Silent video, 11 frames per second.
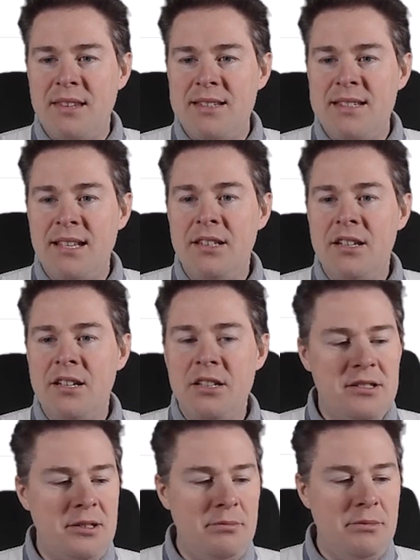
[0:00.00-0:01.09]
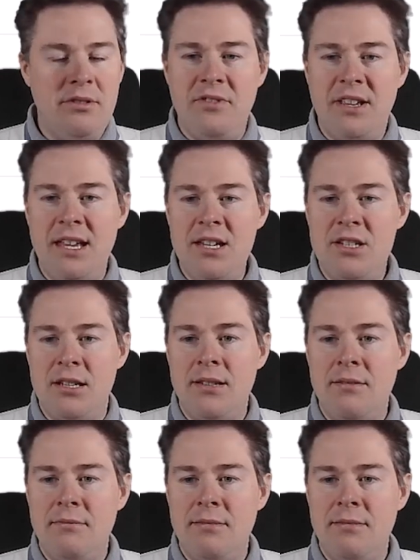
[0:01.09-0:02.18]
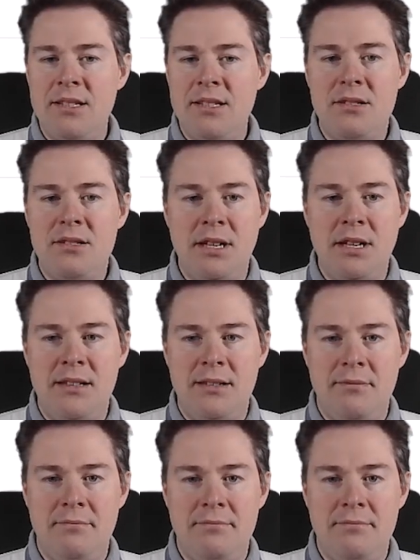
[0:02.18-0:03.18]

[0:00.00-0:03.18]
Send the custom notification. Let's do that.